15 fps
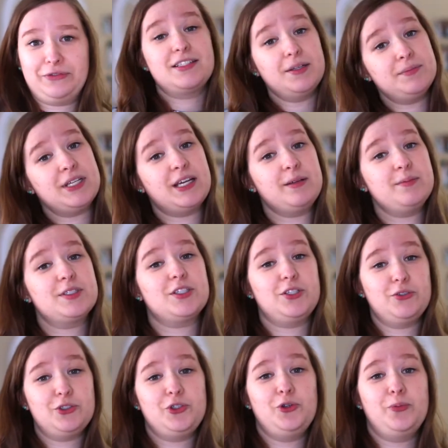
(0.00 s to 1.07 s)
Sometimes
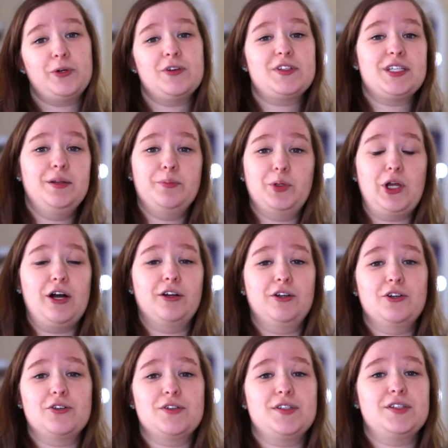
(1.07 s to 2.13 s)
YouTubers and
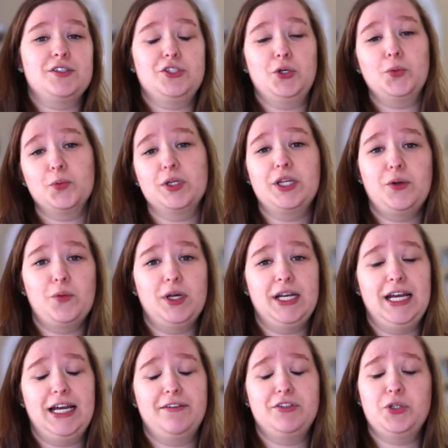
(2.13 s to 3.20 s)
bloggers don't really want
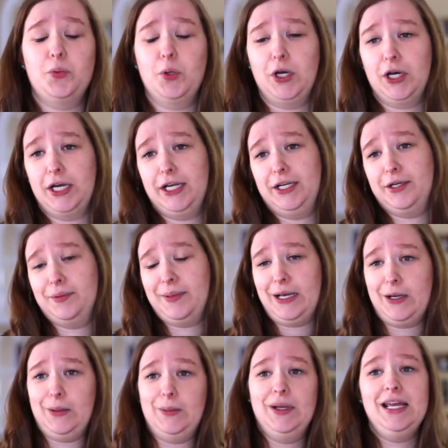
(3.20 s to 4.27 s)
to have to worry
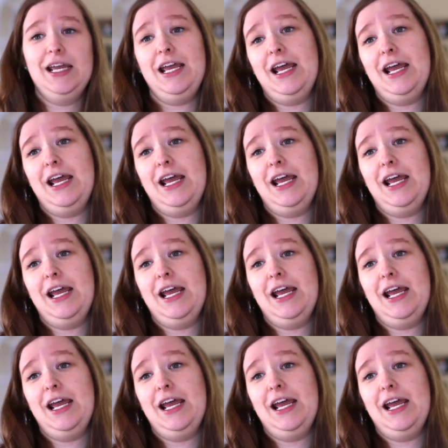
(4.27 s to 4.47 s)
about